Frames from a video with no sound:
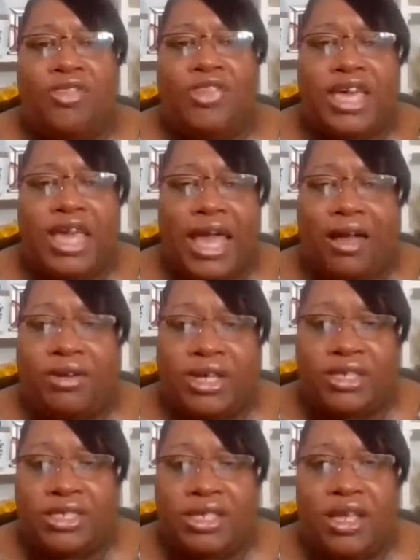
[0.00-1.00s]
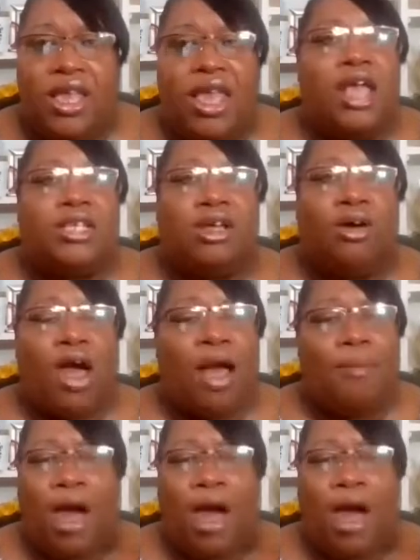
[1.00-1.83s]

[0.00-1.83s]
other counties. So I'm